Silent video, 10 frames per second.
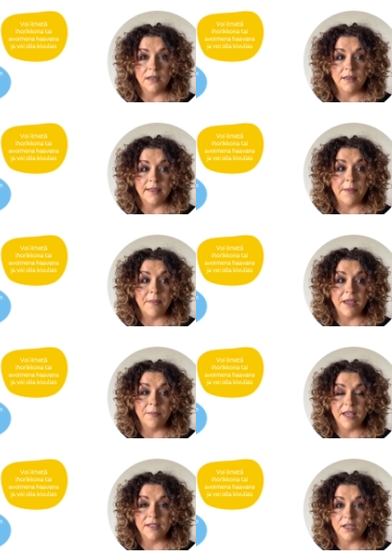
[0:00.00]
There may
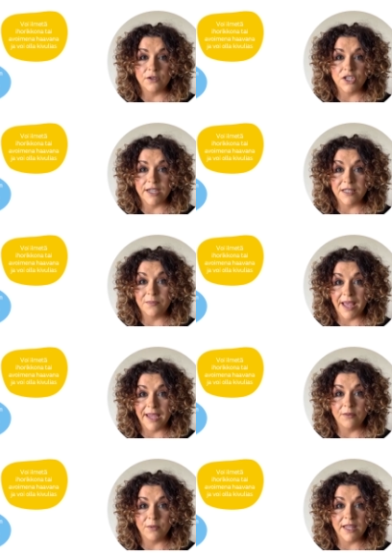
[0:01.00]
be associated
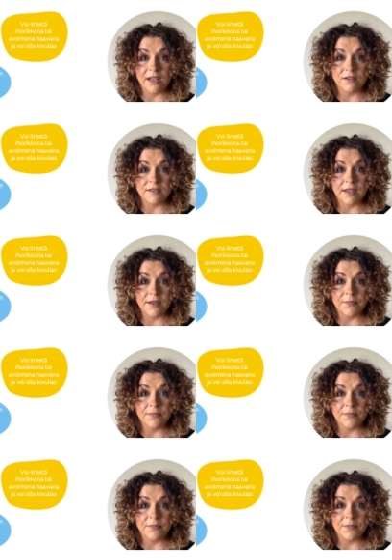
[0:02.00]
pain with the ulcer.